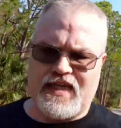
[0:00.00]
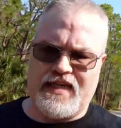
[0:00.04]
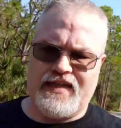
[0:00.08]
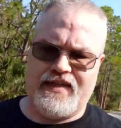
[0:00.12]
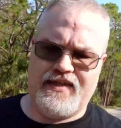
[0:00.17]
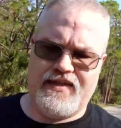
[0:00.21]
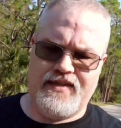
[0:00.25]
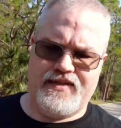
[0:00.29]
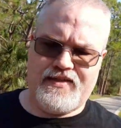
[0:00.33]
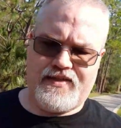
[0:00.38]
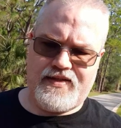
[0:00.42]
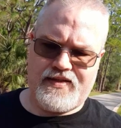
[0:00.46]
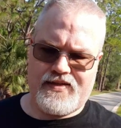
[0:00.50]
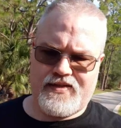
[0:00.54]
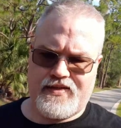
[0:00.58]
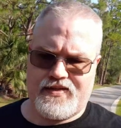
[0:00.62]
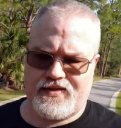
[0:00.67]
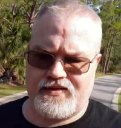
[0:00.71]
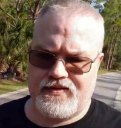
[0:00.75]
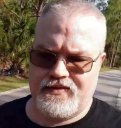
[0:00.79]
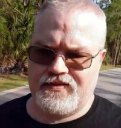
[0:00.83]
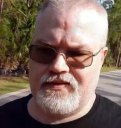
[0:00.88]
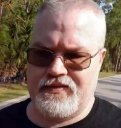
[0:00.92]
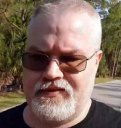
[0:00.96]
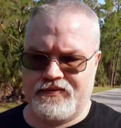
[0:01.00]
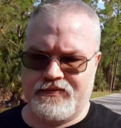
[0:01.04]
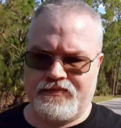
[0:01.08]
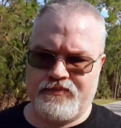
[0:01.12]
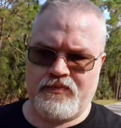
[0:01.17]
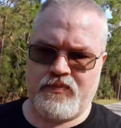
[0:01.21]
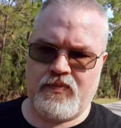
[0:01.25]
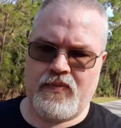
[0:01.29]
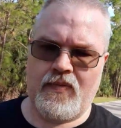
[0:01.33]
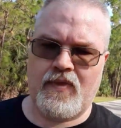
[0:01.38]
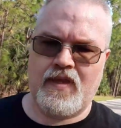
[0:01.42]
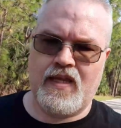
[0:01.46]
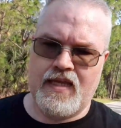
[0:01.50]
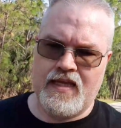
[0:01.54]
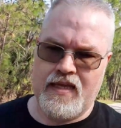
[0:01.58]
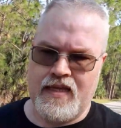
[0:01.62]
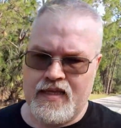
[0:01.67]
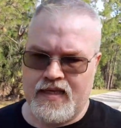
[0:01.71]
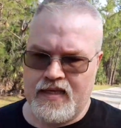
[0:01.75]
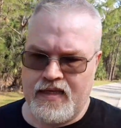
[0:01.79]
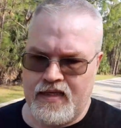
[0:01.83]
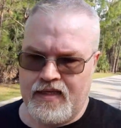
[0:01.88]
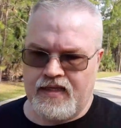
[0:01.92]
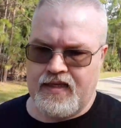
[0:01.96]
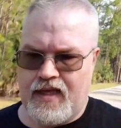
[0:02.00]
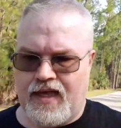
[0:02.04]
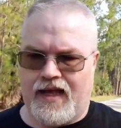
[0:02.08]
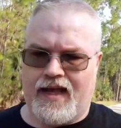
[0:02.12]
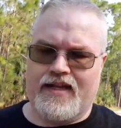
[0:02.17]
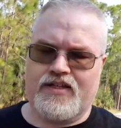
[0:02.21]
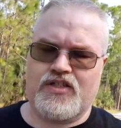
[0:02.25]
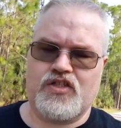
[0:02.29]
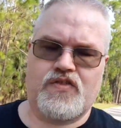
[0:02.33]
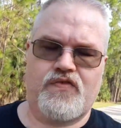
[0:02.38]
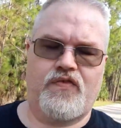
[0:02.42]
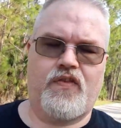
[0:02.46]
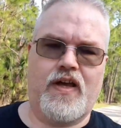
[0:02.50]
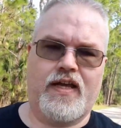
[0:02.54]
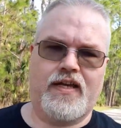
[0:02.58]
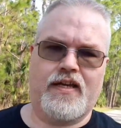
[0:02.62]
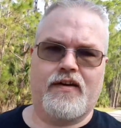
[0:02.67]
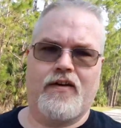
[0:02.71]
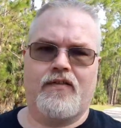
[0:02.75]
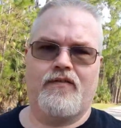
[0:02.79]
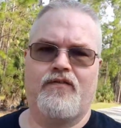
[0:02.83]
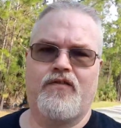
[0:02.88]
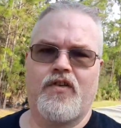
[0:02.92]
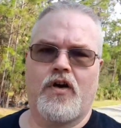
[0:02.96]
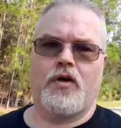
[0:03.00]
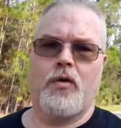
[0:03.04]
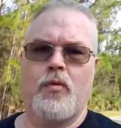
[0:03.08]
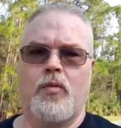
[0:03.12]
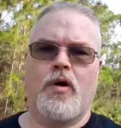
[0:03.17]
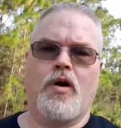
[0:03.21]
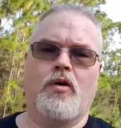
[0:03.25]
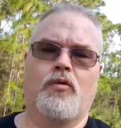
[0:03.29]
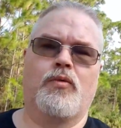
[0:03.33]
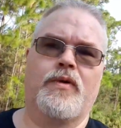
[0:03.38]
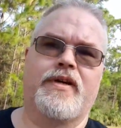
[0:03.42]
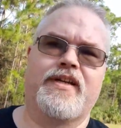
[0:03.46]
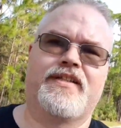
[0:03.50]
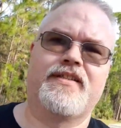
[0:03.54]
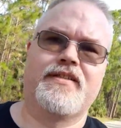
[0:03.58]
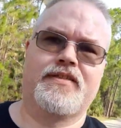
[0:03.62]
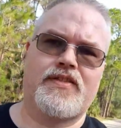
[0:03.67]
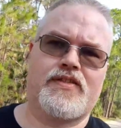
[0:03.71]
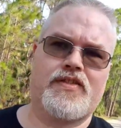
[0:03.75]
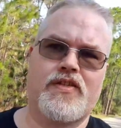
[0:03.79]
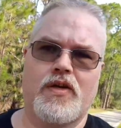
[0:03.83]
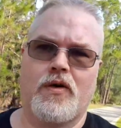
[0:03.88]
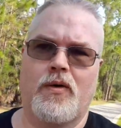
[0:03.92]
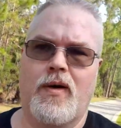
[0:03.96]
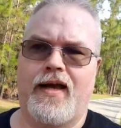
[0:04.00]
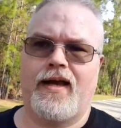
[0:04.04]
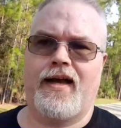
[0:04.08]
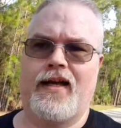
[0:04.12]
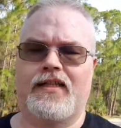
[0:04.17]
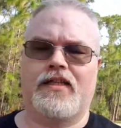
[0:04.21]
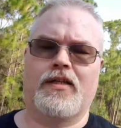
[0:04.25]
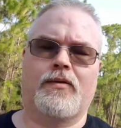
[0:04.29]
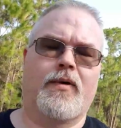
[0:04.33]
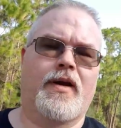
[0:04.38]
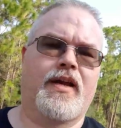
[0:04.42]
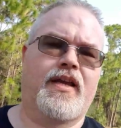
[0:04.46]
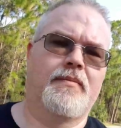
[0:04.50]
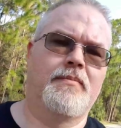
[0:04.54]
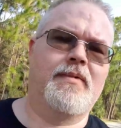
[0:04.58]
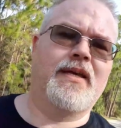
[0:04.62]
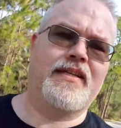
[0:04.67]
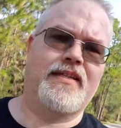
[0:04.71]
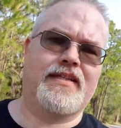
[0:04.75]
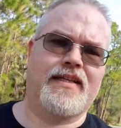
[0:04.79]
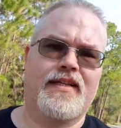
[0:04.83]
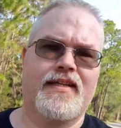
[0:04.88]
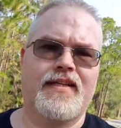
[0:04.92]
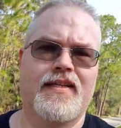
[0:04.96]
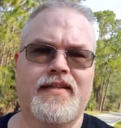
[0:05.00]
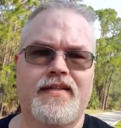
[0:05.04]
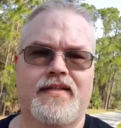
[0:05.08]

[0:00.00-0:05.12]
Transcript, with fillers: it's, I just find it very well written, so I highly recommend it.